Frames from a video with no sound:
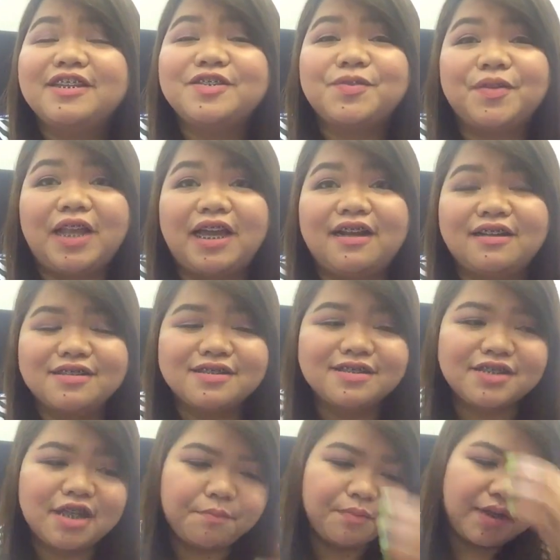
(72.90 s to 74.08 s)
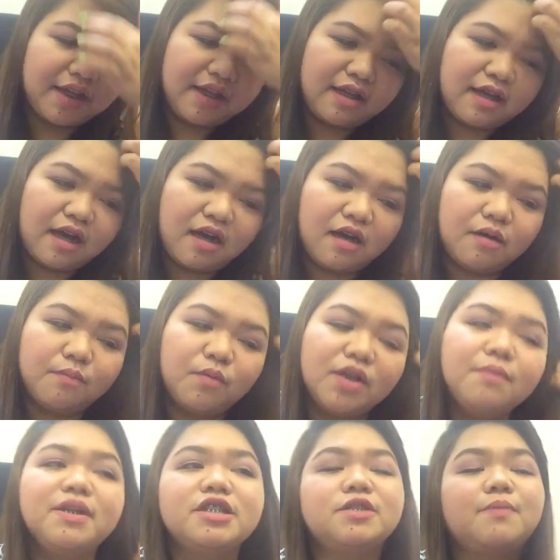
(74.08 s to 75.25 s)
Joke lang. Siyempre, what
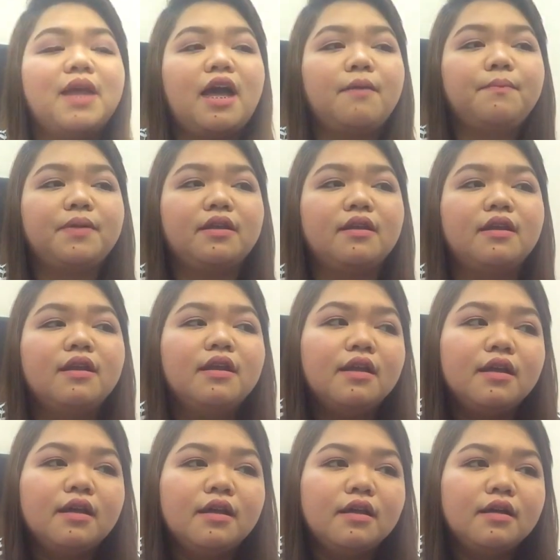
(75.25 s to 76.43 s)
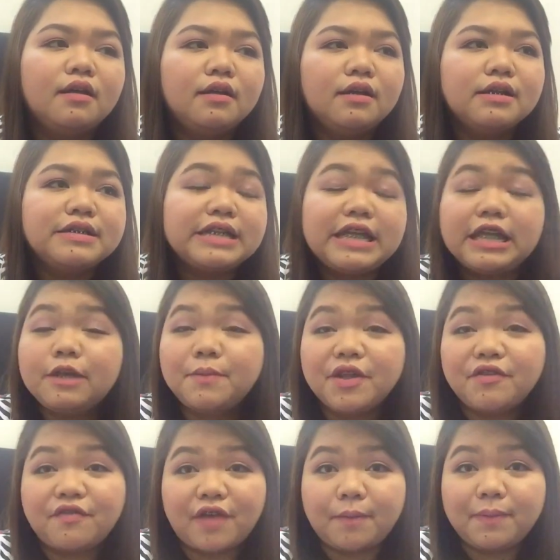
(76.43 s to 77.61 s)
makes me happy? Seeing my
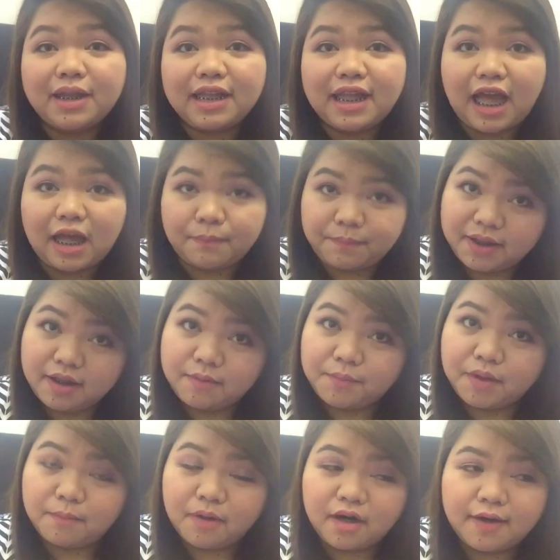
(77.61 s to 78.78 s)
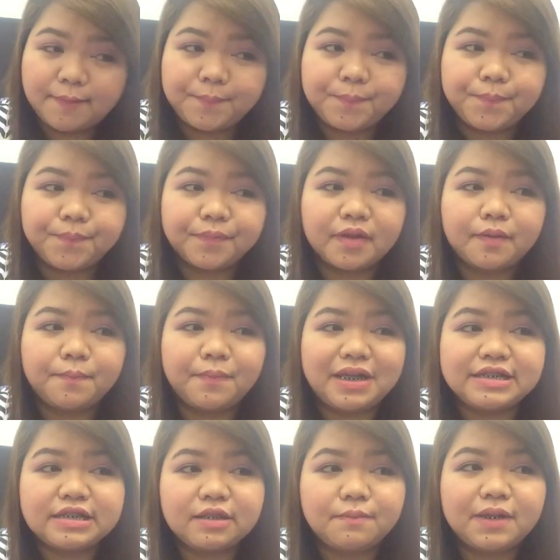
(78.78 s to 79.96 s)
family happy, my mom, my
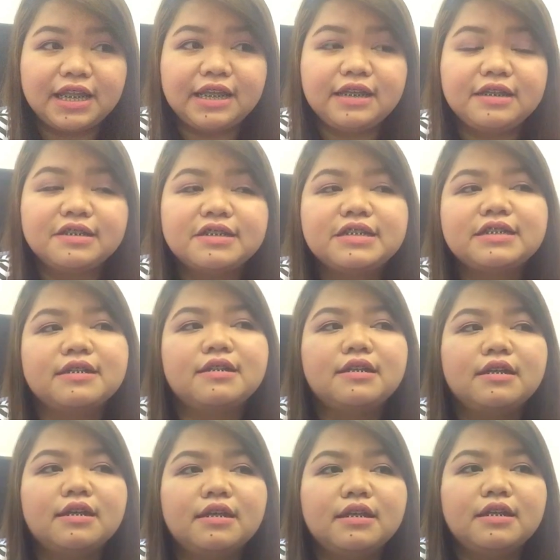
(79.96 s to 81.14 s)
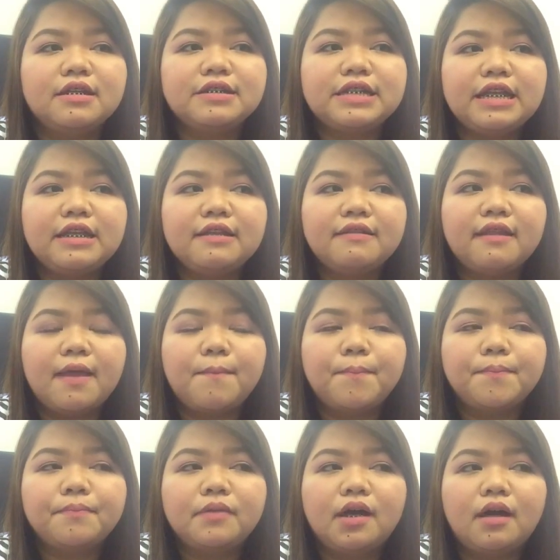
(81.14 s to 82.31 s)
siblings, seeing them
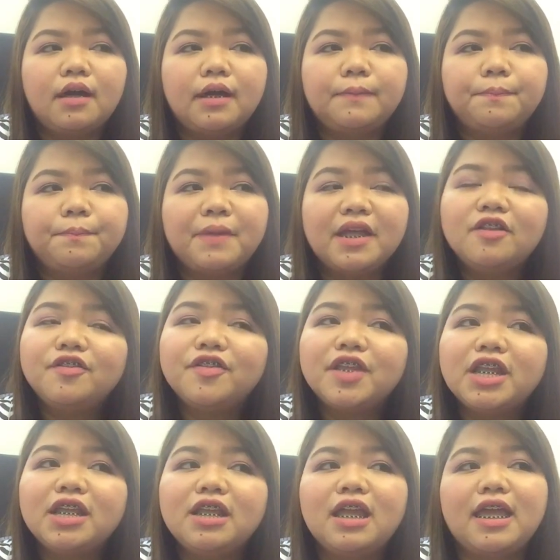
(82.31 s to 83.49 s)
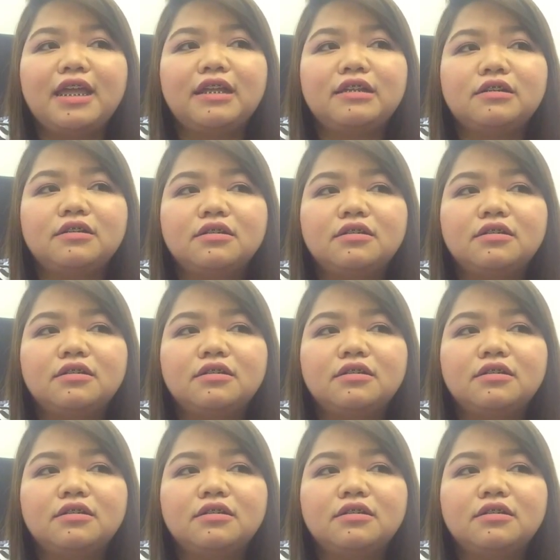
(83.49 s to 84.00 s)
healthy and